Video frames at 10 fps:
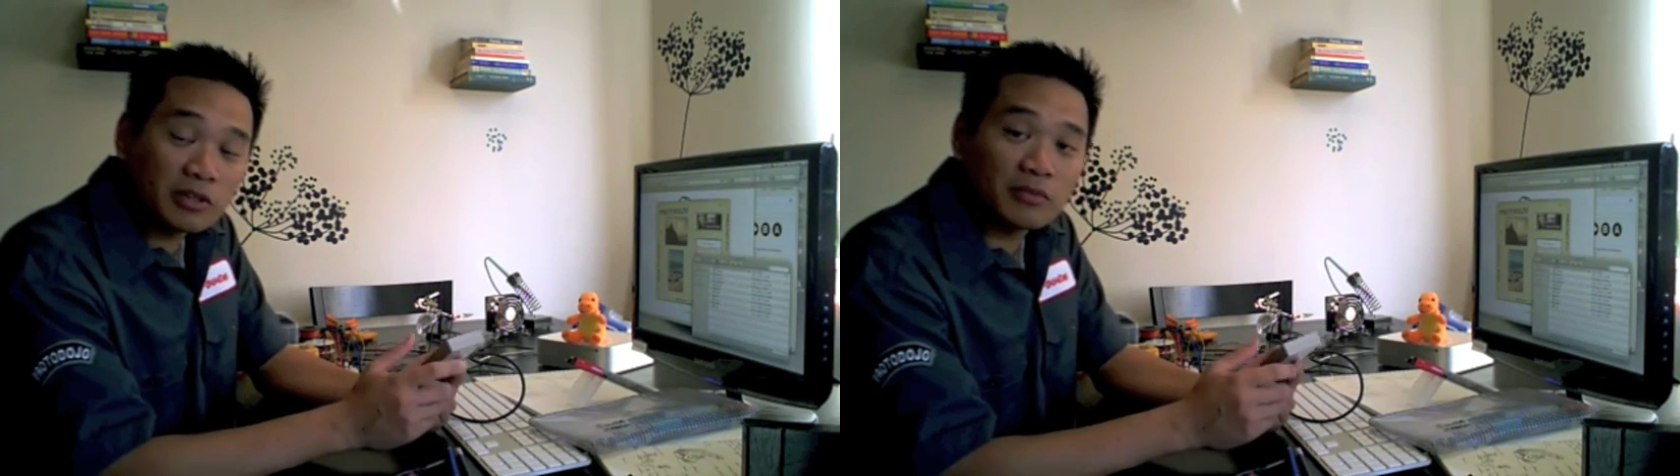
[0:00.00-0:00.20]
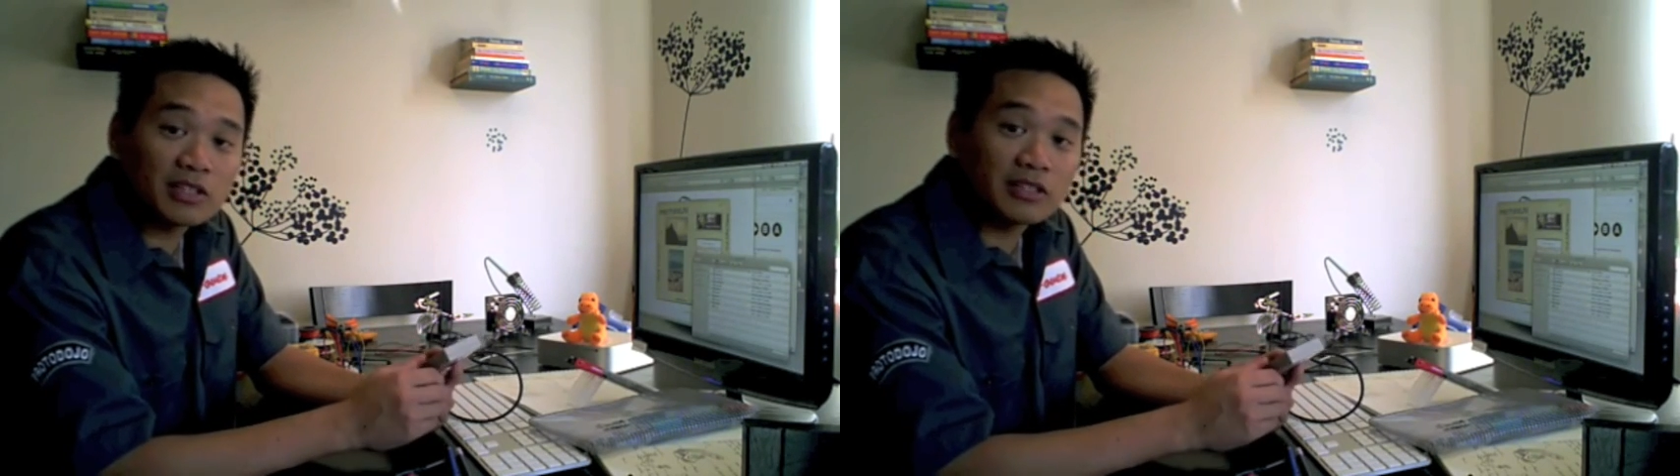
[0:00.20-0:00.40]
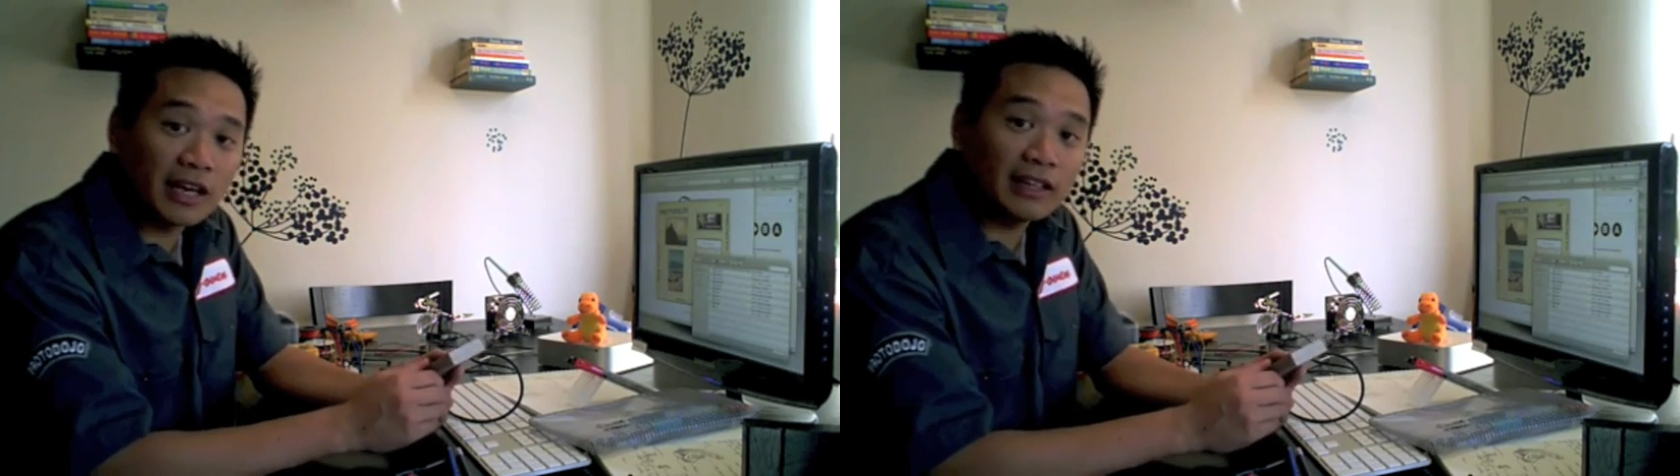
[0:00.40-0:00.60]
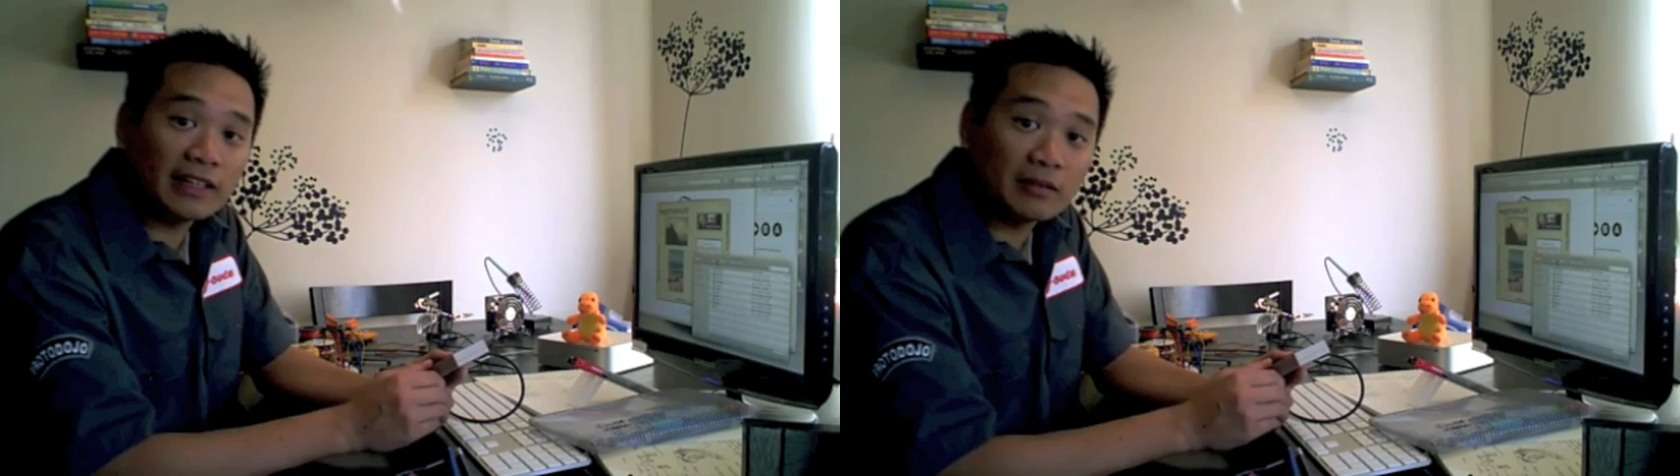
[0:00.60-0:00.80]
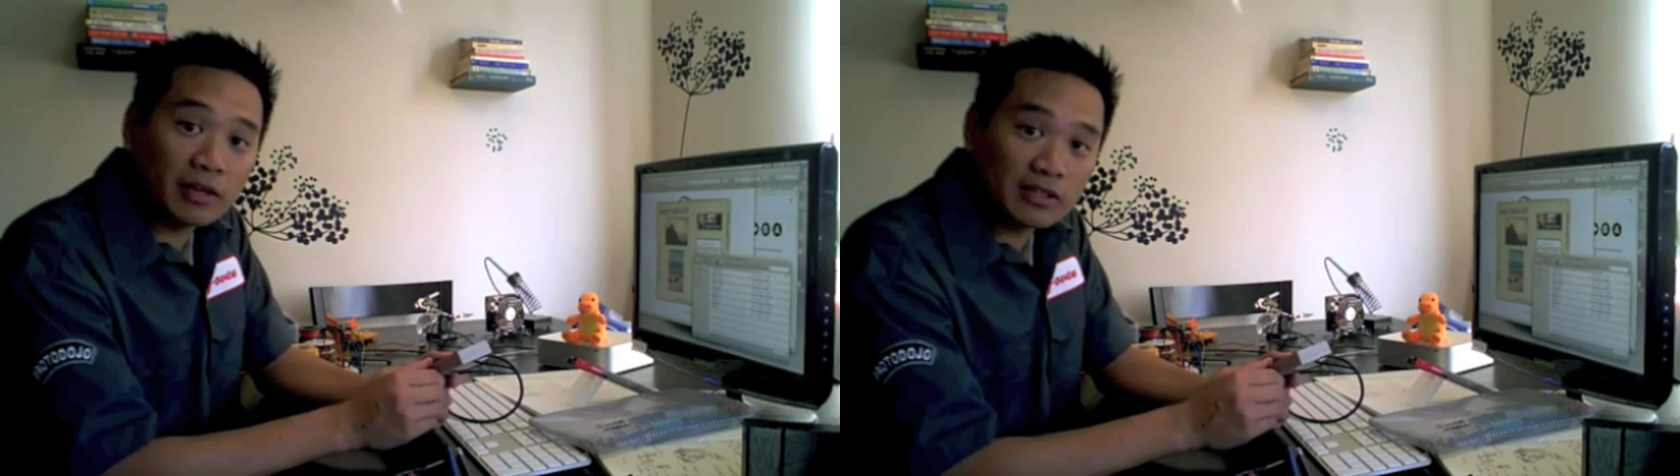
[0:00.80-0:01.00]
much
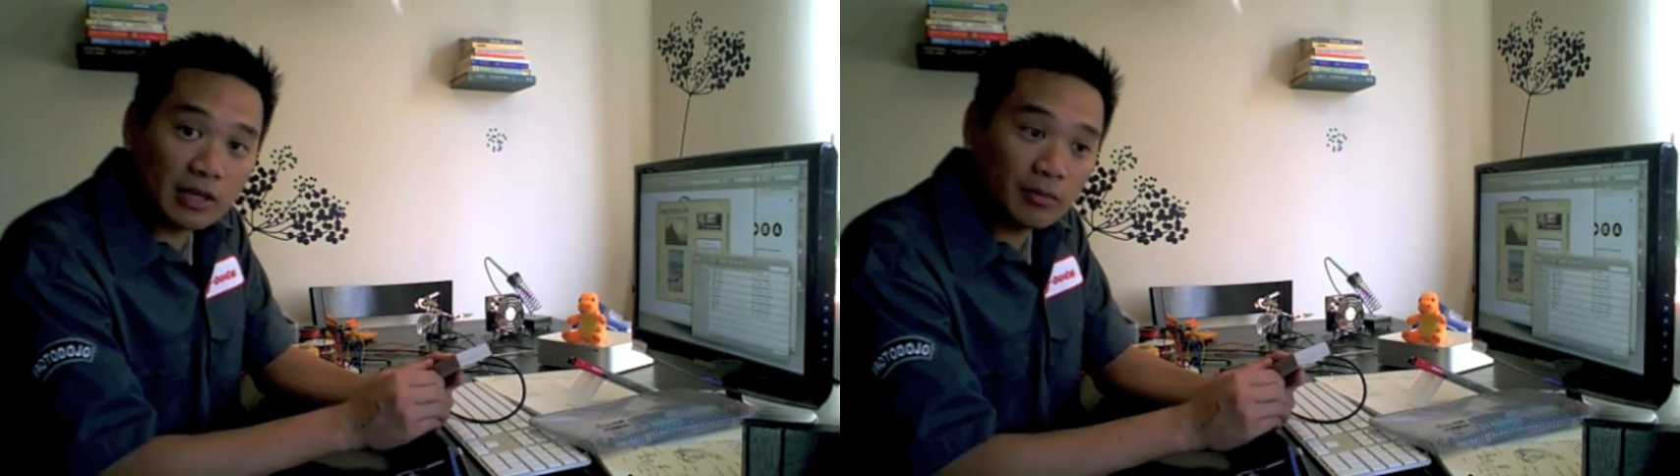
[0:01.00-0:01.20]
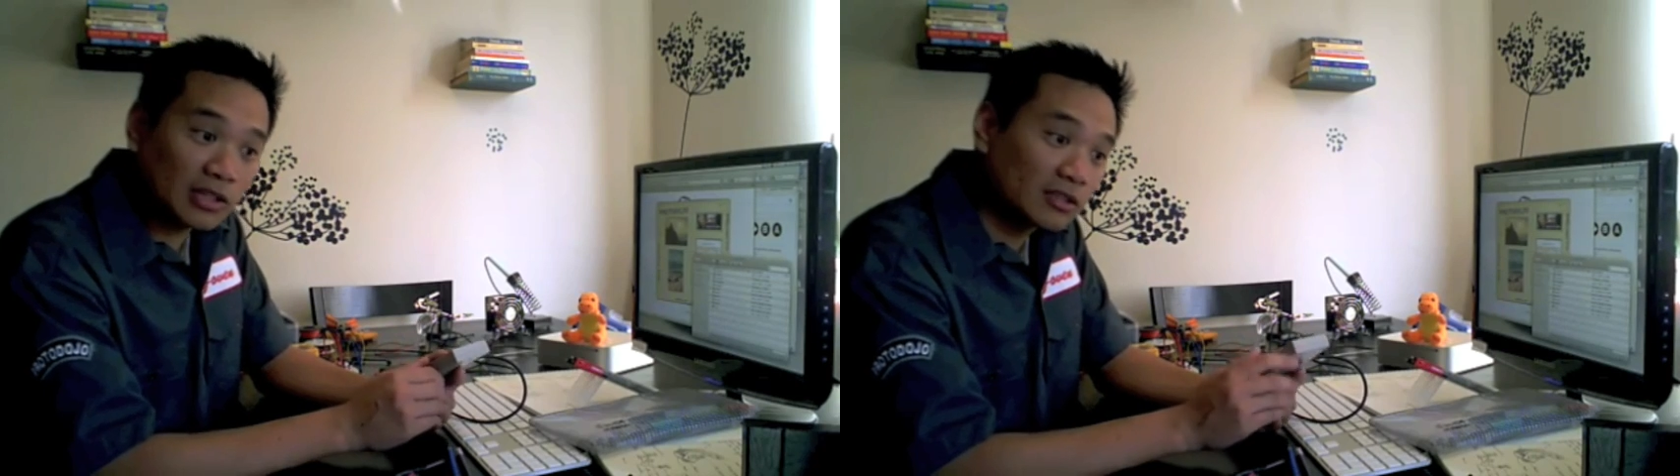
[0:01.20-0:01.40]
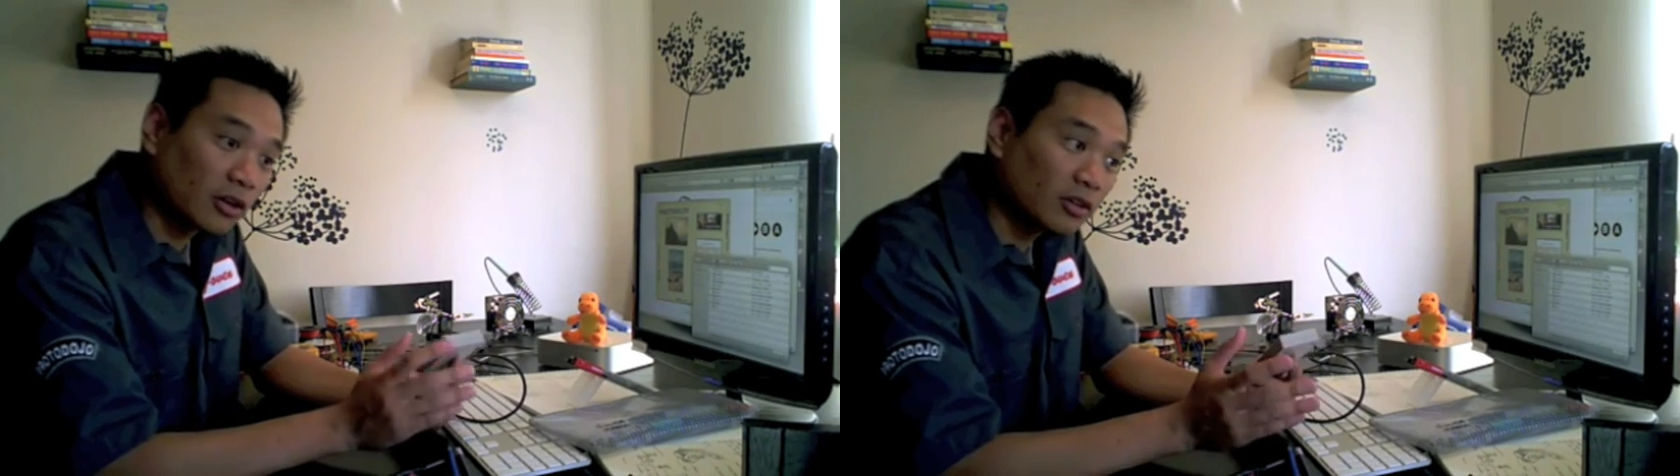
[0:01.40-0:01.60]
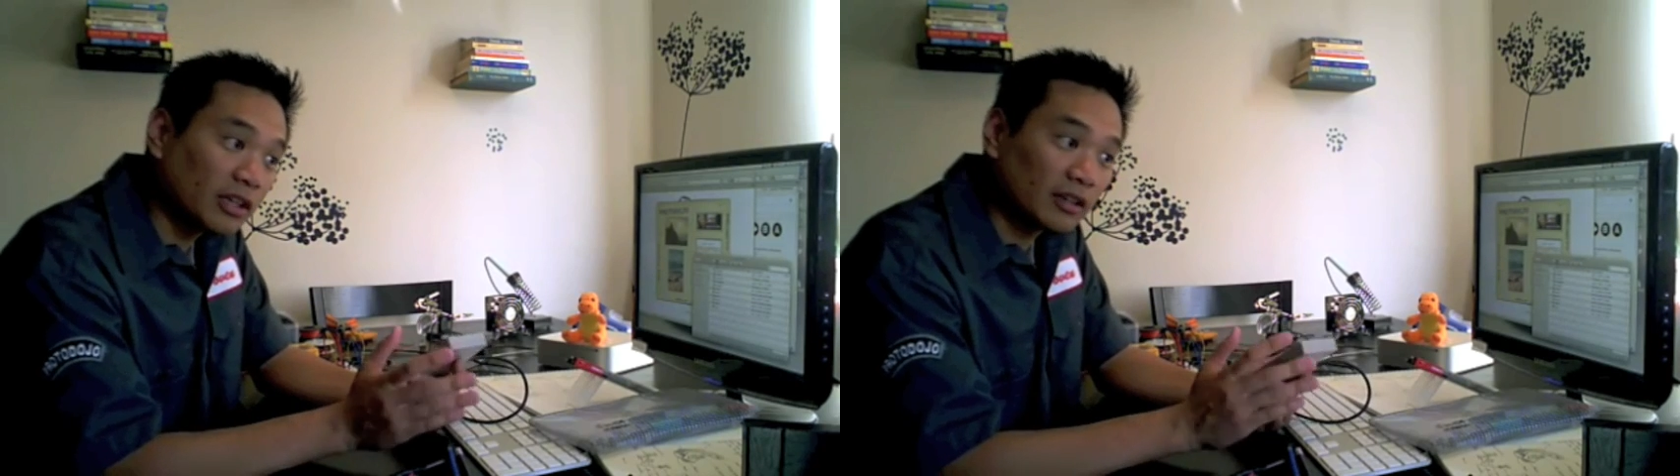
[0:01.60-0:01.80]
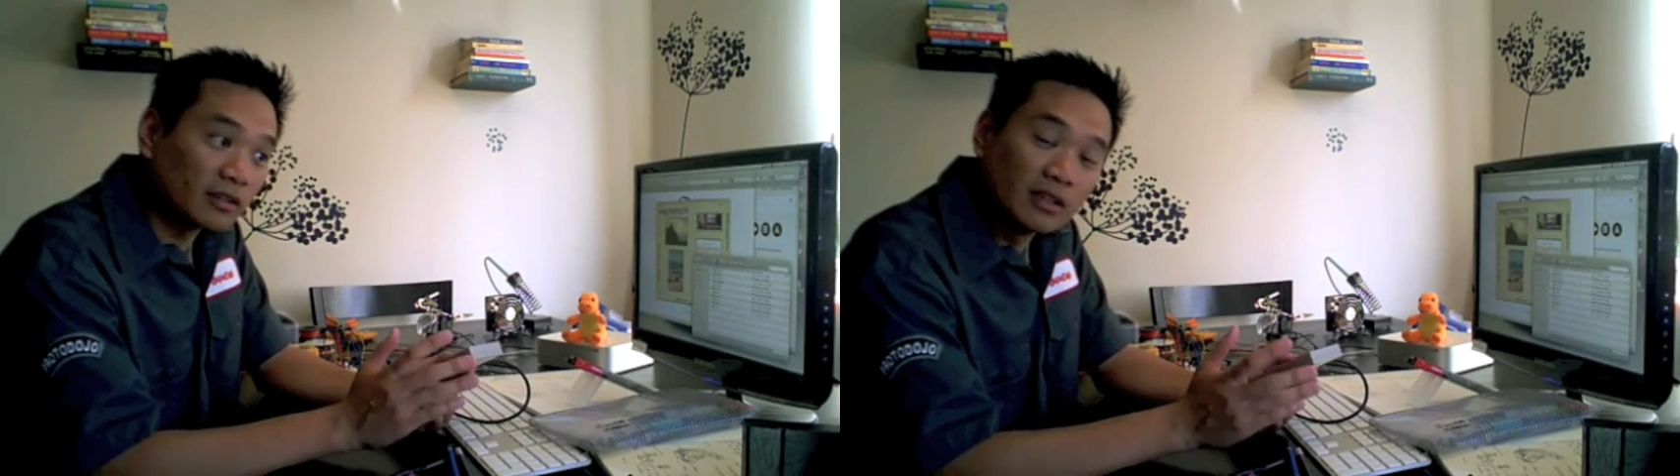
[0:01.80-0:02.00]
daily about somebody turning